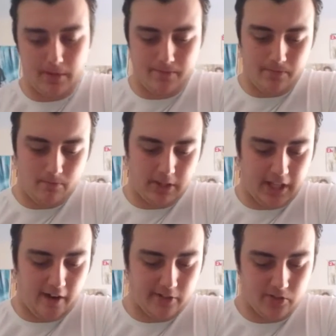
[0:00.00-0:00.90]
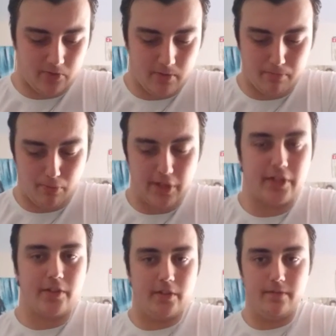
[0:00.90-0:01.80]
but when characters are on the
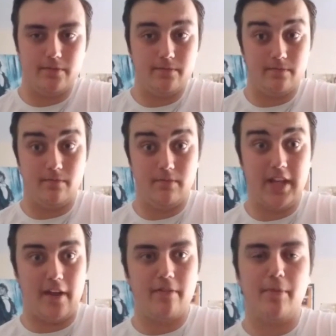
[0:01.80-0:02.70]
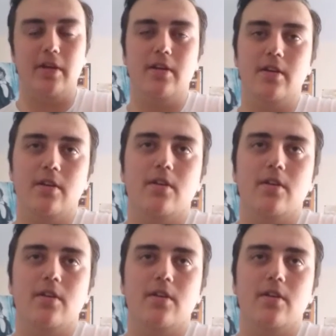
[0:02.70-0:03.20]
brink of death, but